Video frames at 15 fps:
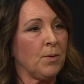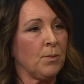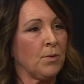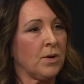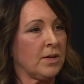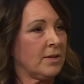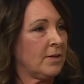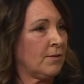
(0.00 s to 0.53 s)
were
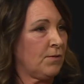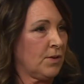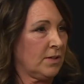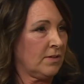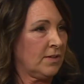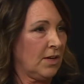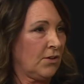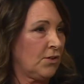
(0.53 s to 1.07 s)
at different
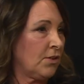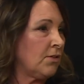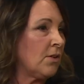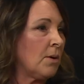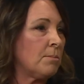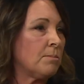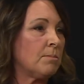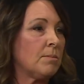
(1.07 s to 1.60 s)
stages.
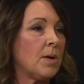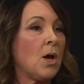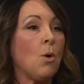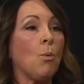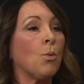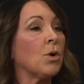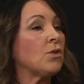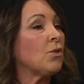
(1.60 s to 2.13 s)
Some yes.
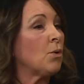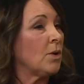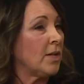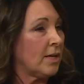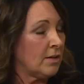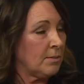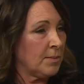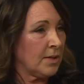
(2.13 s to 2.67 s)
weren't totally
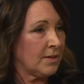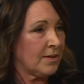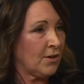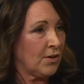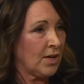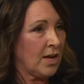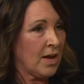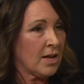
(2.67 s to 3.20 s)
at the
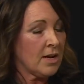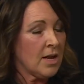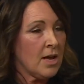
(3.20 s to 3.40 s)
military yet